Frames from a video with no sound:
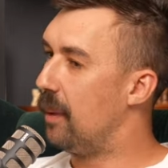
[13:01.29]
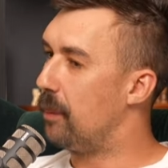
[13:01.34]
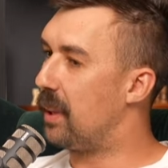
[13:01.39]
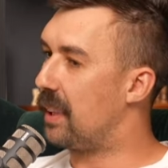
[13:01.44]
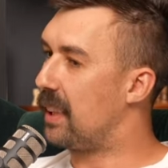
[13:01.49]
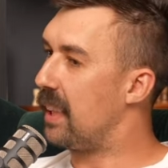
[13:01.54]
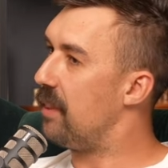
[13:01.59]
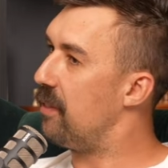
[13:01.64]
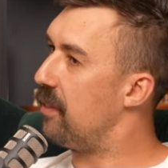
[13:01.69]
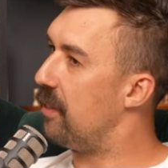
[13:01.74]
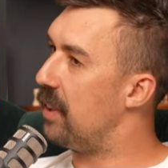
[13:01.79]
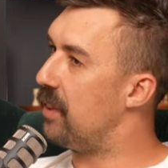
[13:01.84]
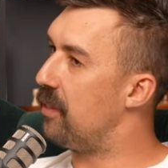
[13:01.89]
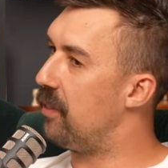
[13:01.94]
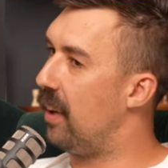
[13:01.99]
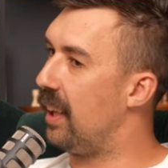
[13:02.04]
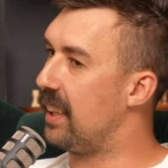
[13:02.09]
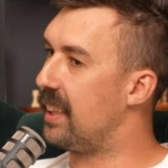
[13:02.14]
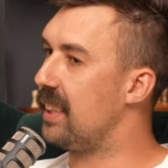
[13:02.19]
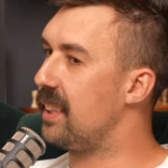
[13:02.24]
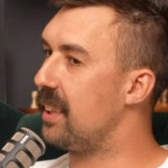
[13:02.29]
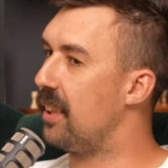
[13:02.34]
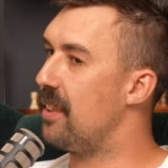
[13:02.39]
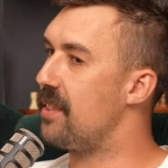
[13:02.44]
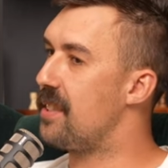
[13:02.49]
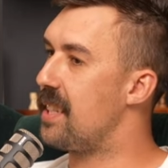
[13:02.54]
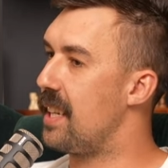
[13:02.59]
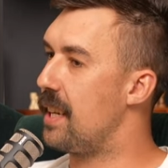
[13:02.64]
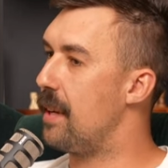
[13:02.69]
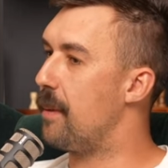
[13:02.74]
like if, if I can go
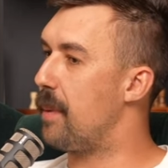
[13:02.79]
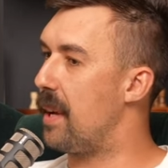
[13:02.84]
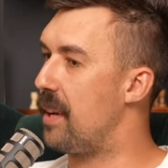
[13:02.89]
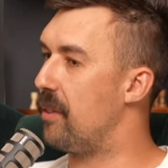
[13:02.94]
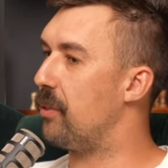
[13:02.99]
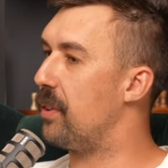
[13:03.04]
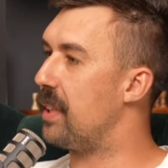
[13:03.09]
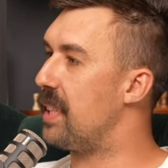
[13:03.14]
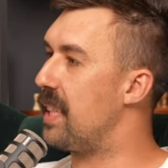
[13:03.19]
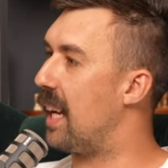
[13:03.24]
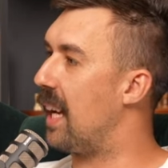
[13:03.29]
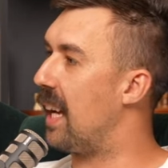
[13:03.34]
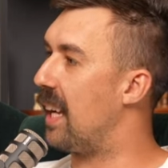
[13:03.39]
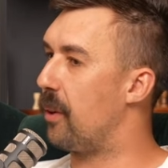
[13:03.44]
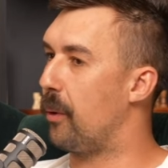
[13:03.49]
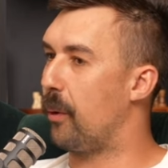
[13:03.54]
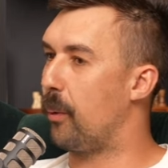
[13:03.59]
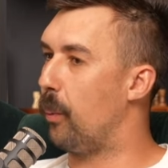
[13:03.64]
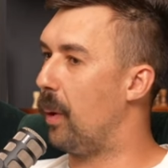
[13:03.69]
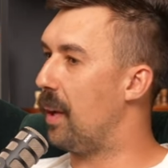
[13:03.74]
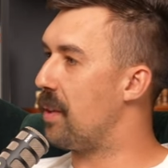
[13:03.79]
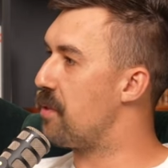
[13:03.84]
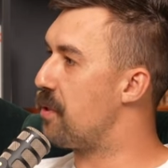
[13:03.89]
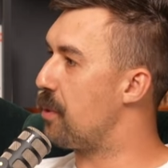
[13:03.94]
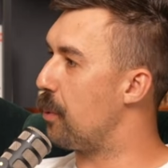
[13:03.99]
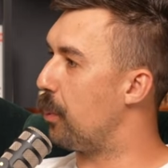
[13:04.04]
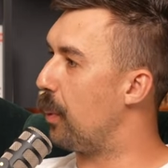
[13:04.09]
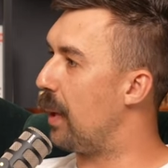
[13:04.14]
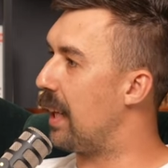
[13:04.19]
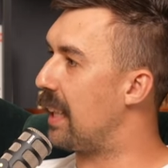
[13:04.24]
to him every day or once a
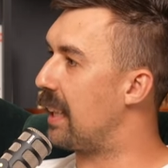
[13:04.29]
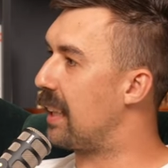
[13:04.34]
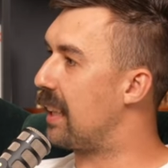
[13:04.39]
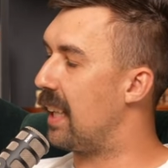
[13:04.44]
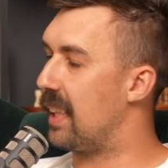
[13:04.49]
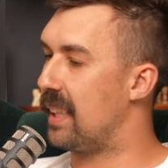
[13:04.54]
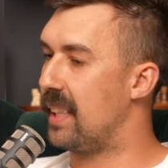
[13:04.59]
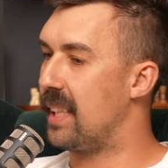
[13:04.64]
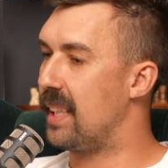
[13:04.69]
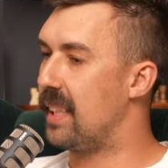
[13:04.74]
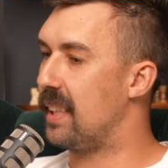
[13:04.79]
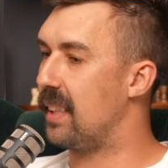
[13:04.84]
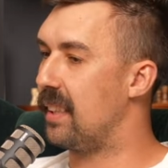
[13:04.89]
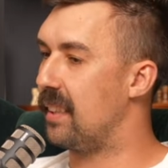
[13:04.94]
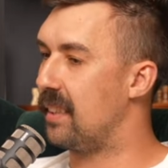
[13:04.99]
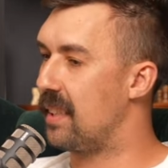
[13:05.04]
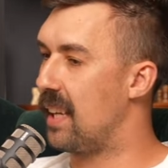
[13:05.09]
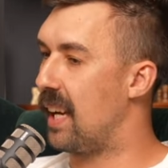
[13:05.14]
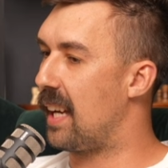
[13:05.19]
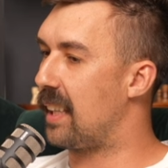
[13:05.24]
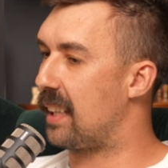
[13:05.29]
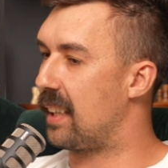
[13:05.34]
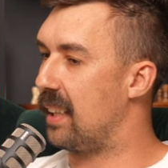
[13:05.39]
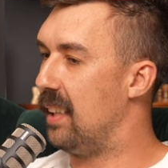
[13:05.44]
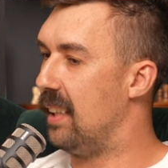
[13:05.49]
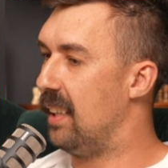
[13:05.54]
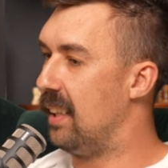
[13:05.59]
week and he can take